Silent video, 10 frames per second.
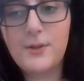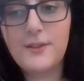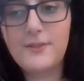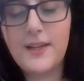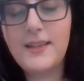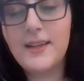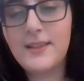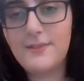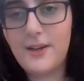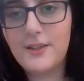boyfriend
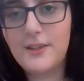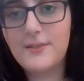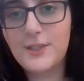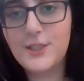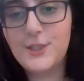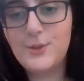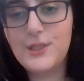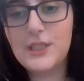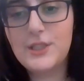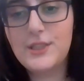and the father of her two
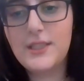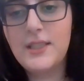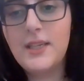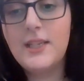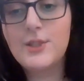children,